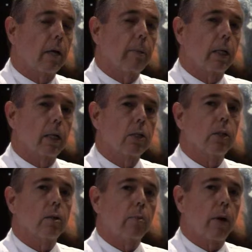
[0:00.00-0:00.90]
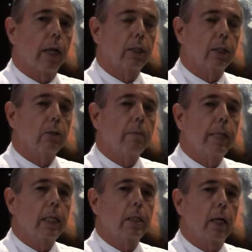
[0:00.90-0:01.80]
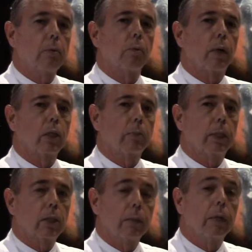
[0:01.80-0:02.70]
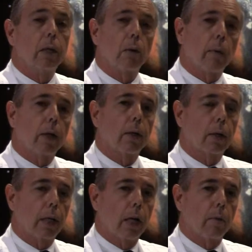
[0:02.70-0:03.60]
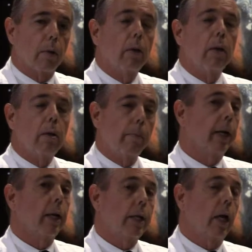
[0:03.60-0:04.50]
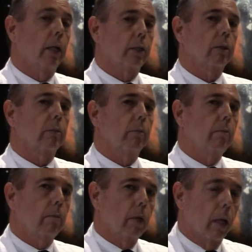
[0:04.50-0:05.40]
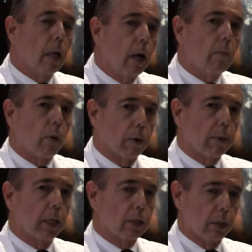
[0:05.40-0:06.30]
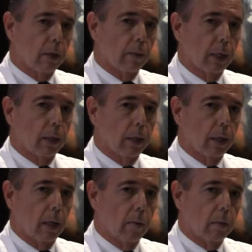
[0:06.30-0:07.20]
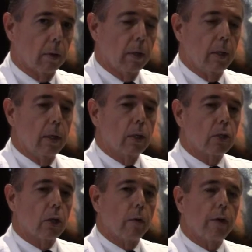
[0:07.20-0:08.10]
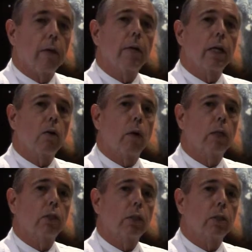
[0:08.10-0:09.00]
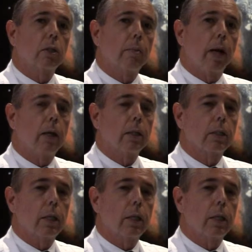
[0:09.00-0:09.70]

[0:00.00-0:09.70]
it because of the price. It's many times more expensive than a regular camera, but it does a lot more things than a regular camera. So if you have any questions about